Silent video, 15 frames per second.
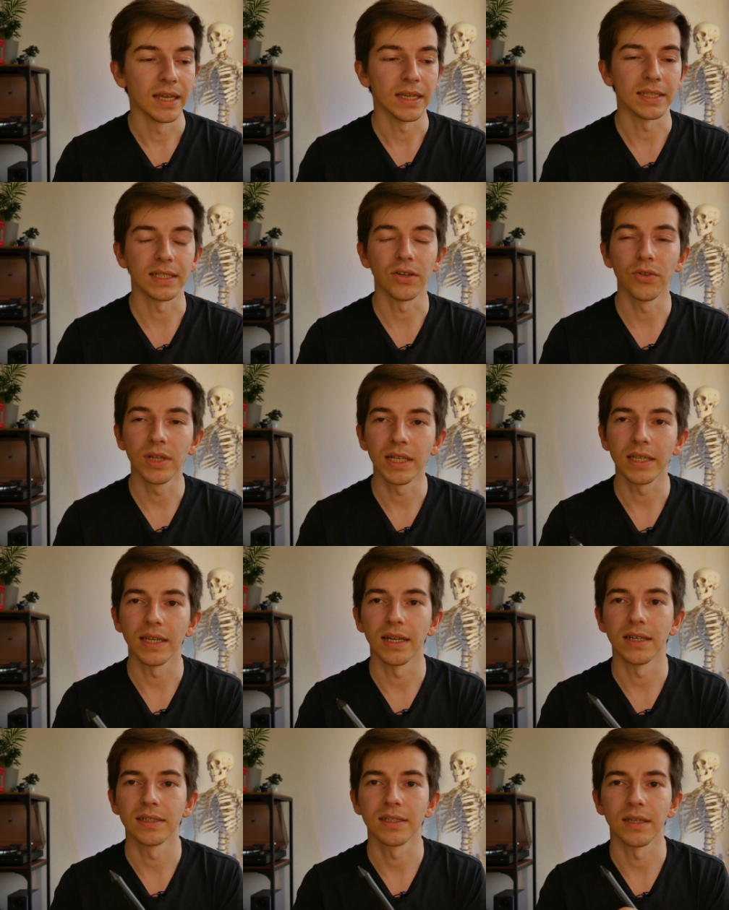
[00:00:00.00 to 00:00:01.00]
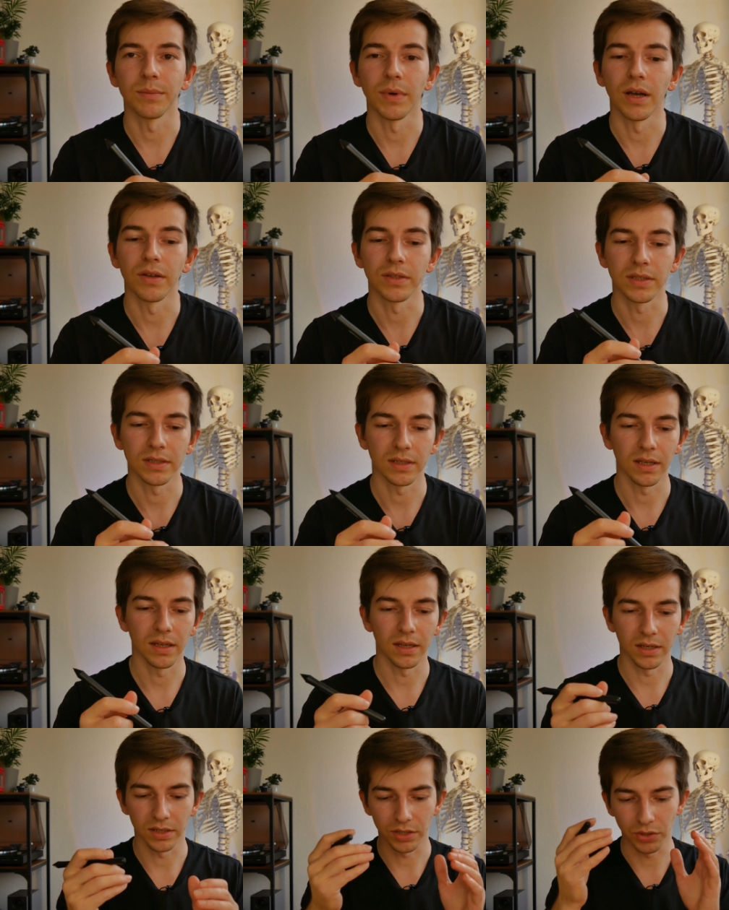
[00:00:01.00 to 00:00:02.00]
It only cares about
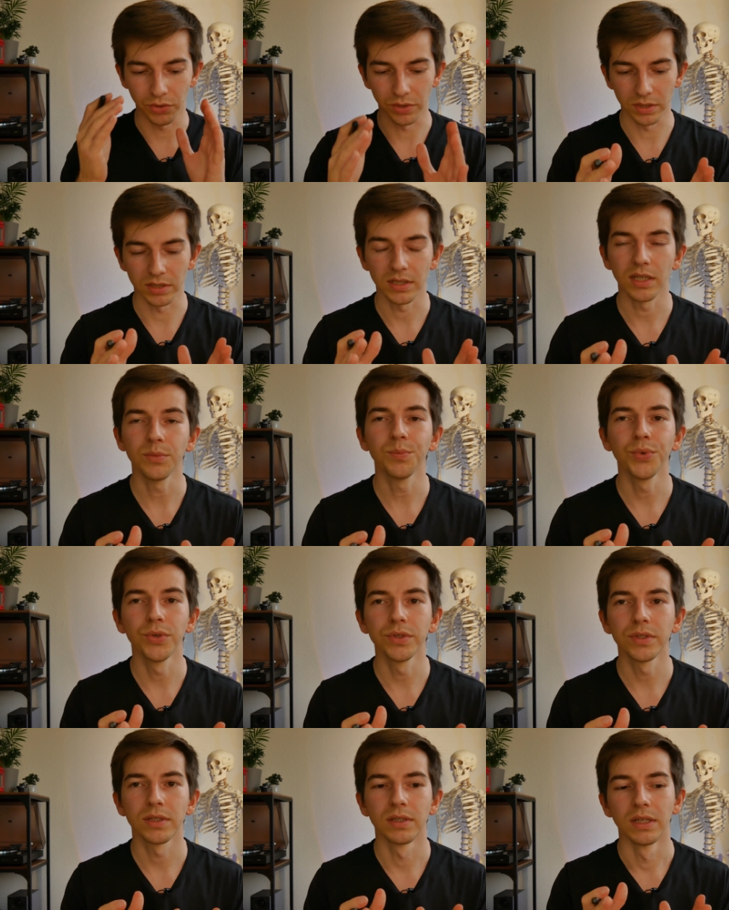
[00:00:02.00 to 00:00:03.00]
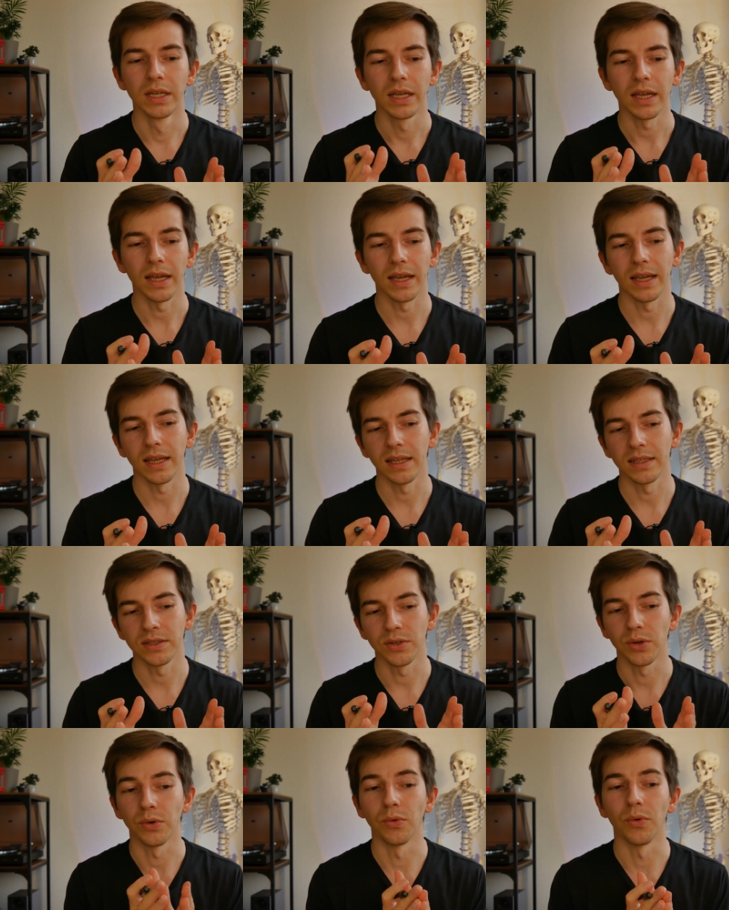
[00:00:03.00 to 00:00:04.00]
current input
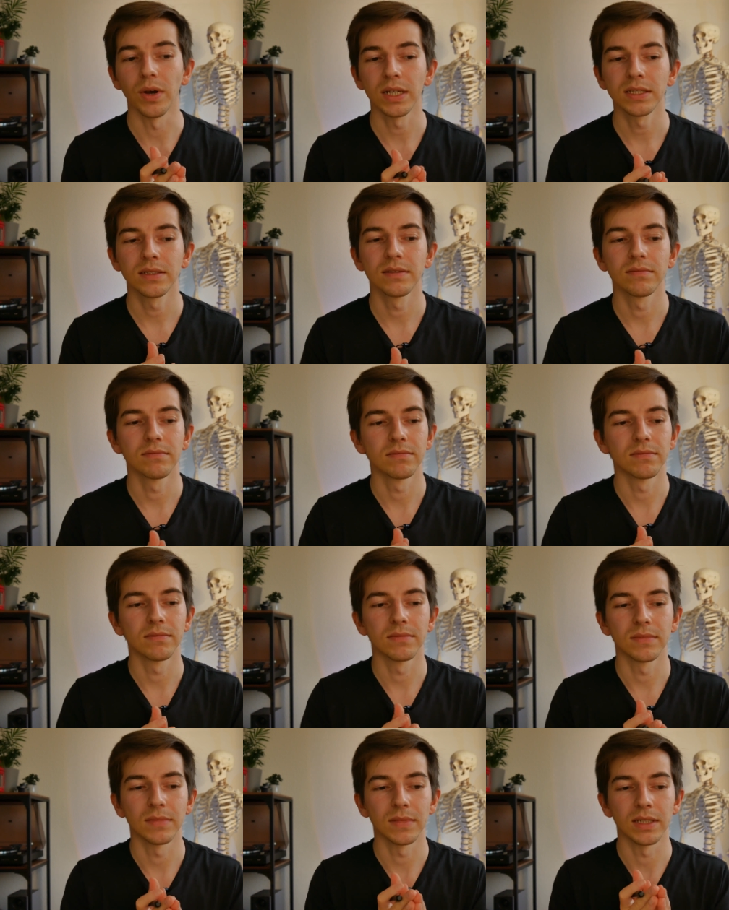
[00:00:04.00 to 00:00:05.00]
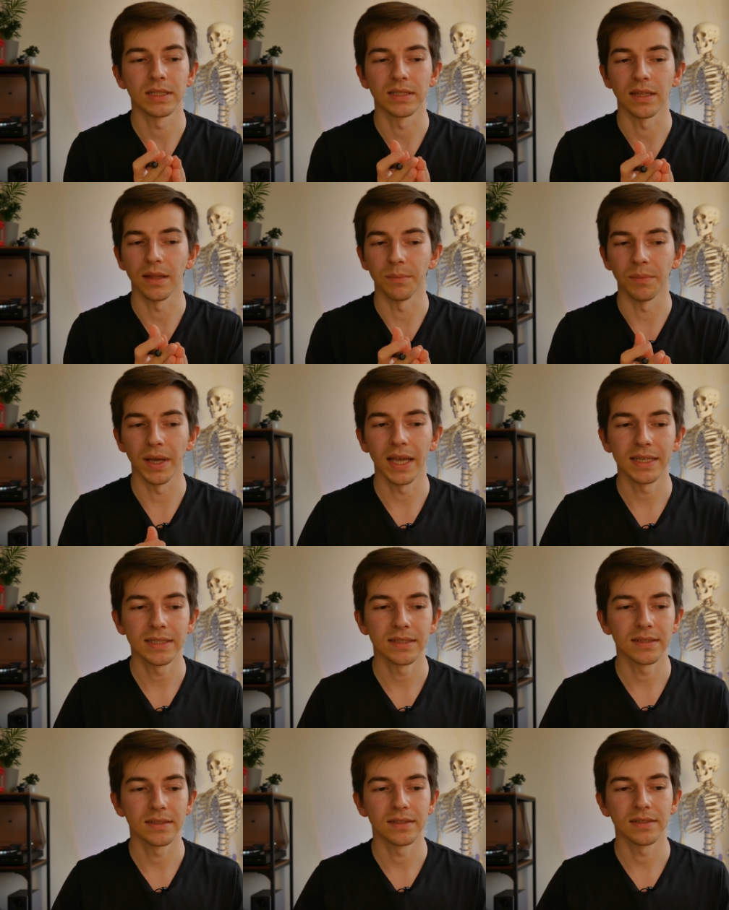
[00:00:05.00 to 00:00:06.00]
and what is the
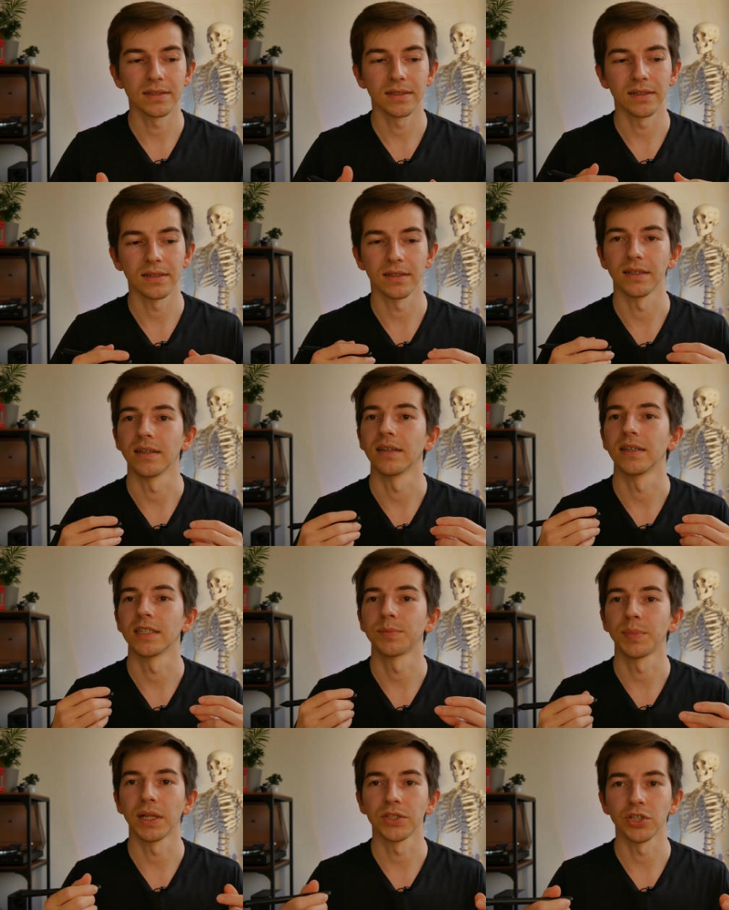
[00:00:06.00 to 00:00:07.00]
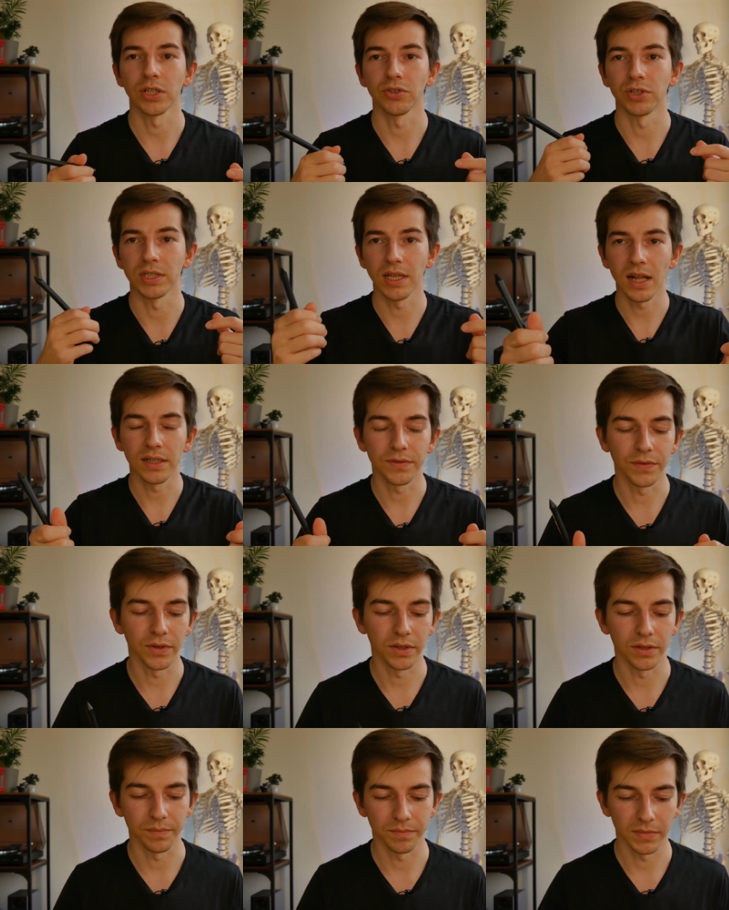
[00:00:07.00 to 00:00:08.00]
best uh, spell check result
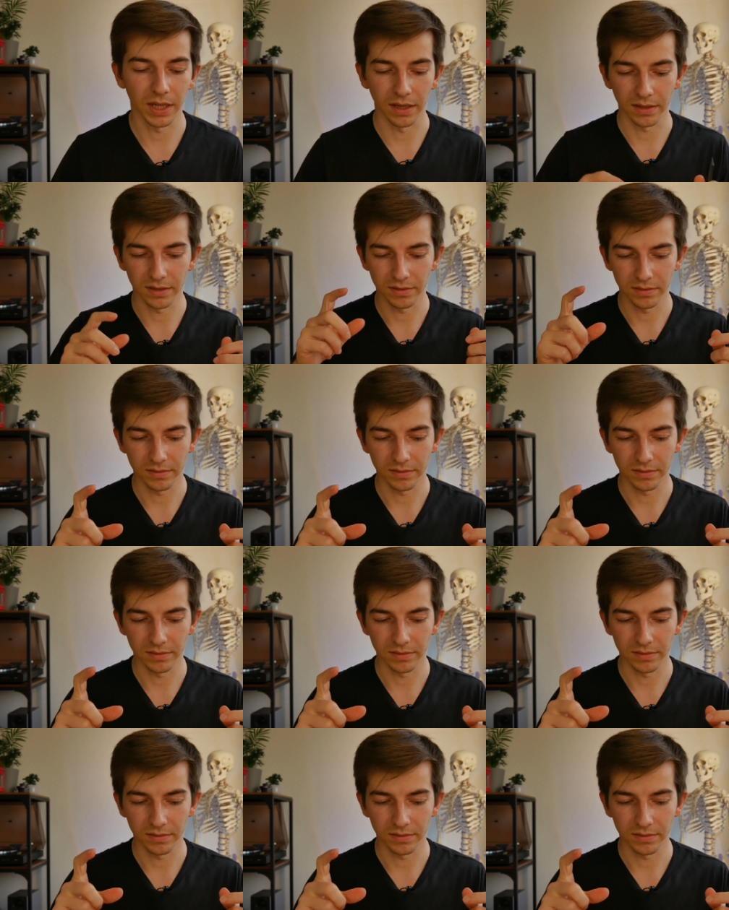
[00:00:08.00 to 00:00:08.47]
for like